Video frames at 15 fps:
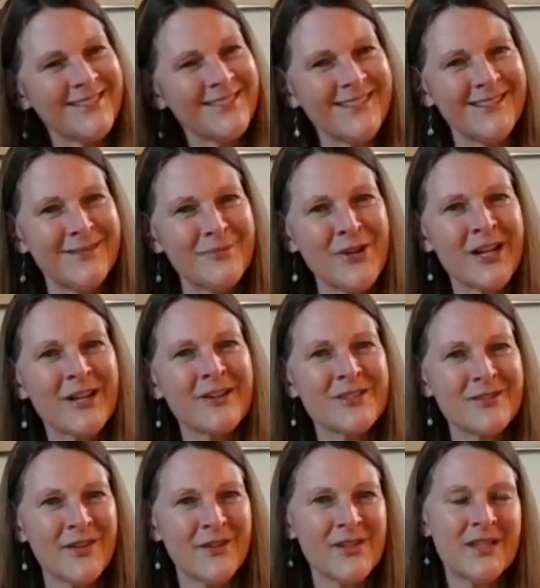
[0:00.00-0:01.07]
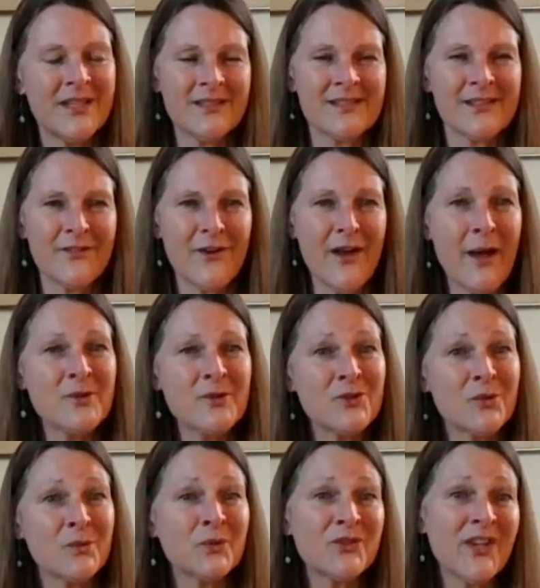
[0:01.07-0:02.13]
records of everything that's ever happened
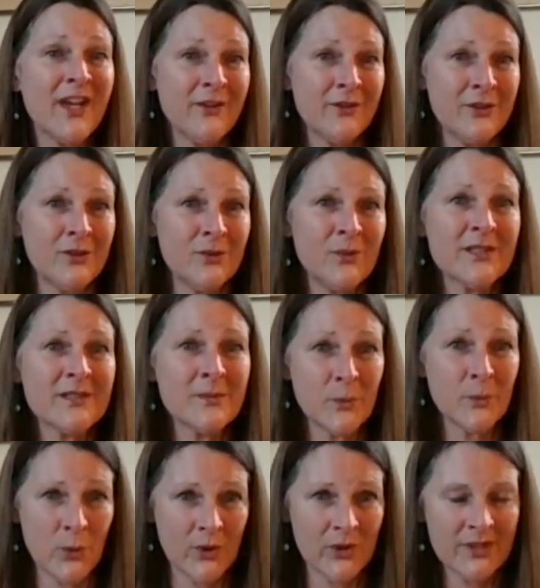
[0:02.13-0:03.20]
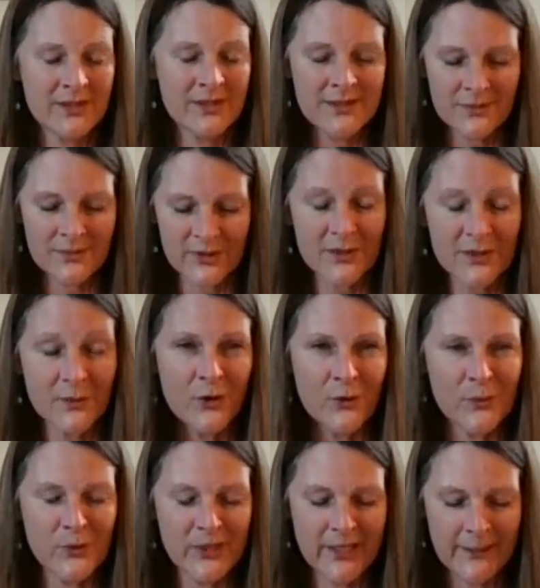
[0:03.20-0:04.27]
to him, will tell you what's important, what's
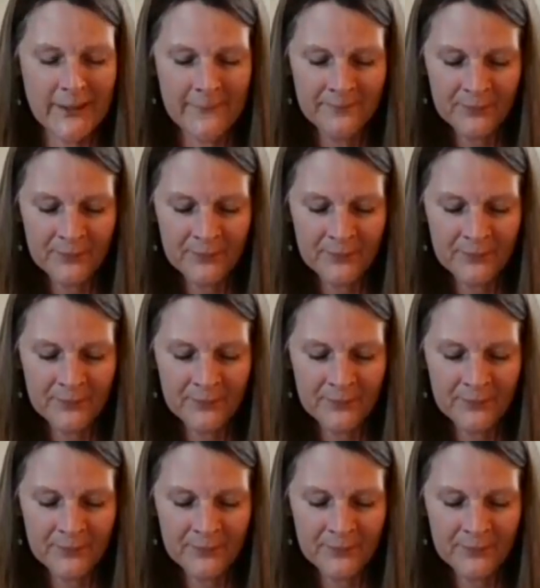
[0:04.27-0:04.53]
appropriate.